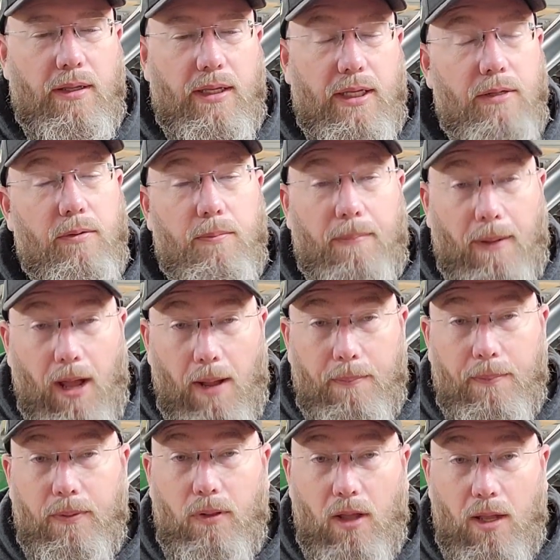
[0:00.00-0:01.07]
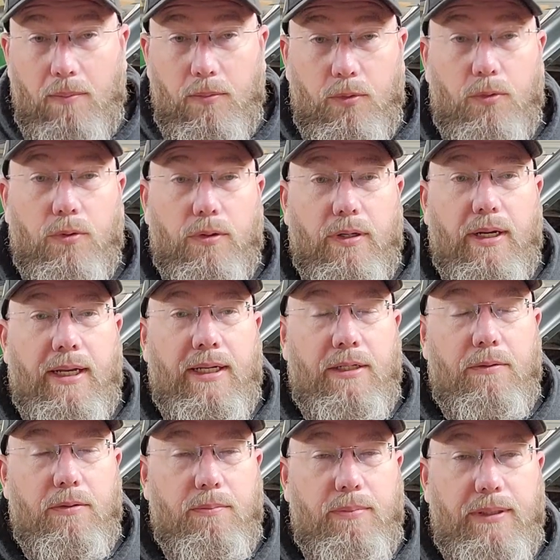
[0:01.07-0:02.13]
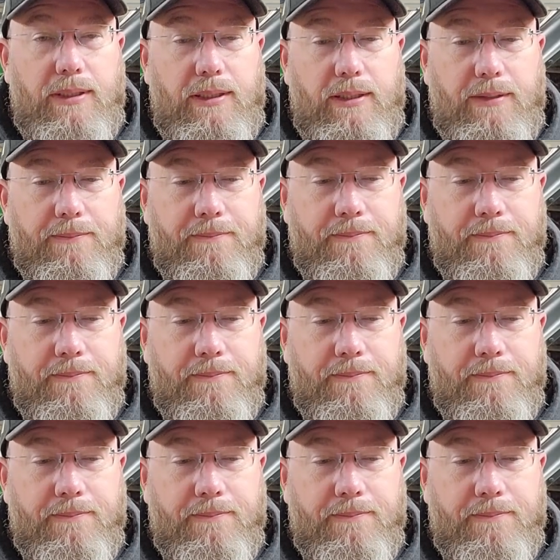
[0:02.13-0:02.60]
it would pop a lot more, and it would be,